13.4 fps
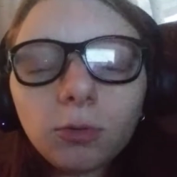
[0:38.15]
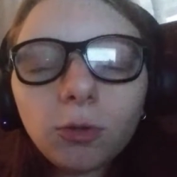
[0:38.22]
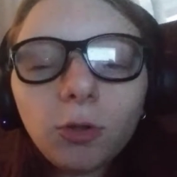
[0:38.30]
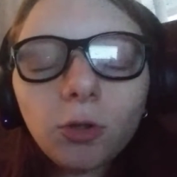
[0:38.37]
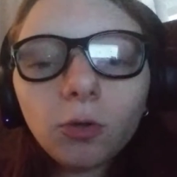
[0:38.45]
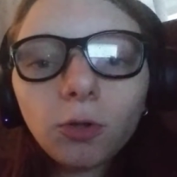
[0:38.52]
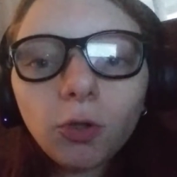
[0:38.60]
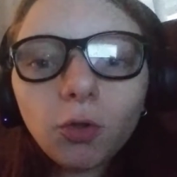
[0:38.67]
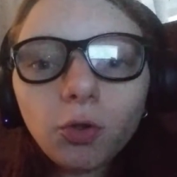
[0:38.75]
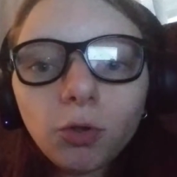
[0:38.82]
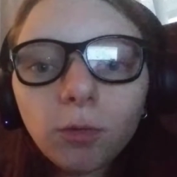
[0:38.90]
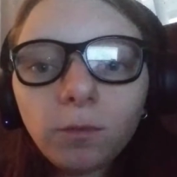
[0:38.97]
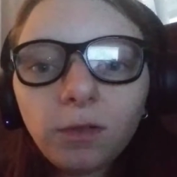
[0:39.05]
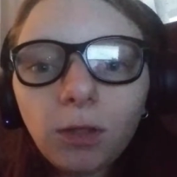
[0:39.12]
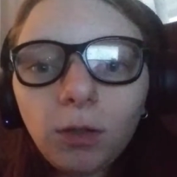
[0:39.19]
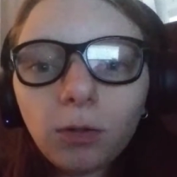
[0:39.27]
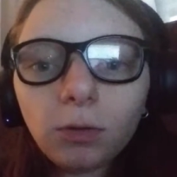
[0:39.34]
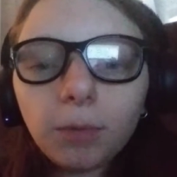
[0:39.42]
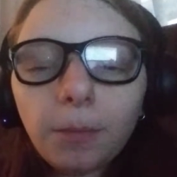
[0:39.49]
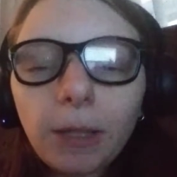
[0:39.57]
to do YouTube
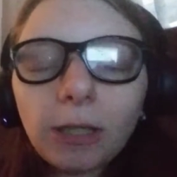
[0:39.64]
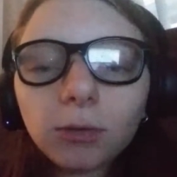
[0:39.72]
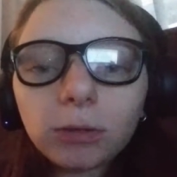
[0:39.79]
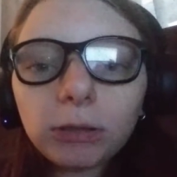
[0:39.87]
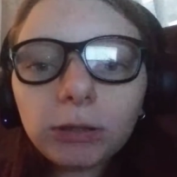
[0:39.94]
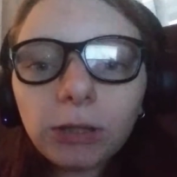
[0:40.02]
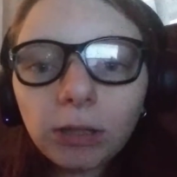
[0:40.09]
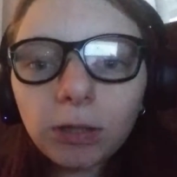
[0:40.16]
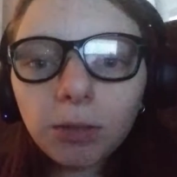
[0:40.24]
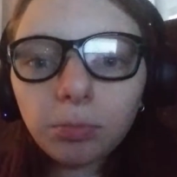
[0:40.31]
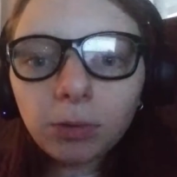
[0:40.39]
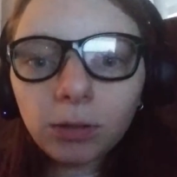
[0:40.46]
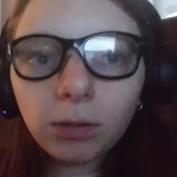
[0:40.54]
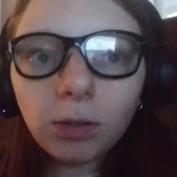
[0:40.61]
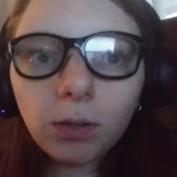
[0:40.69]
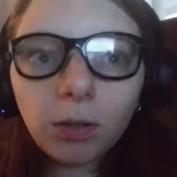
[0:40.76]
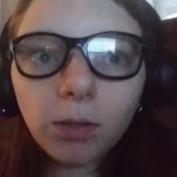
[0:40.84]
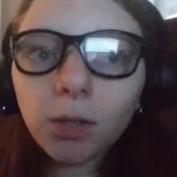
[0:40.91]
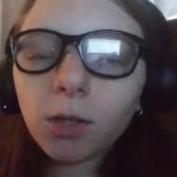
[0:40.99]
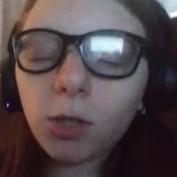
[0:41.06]
videos about six
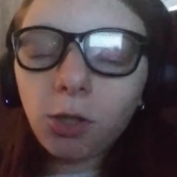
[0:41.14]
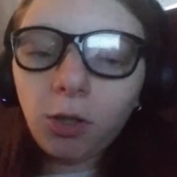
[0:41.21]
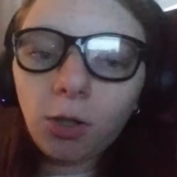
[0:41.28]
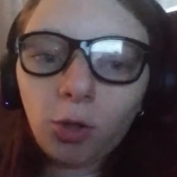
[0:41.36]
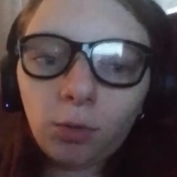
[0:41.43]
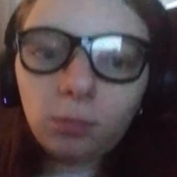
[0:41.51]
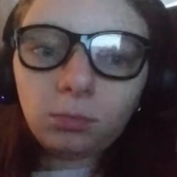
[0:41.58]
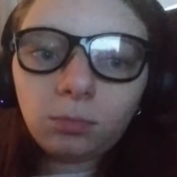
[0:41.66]
months ago.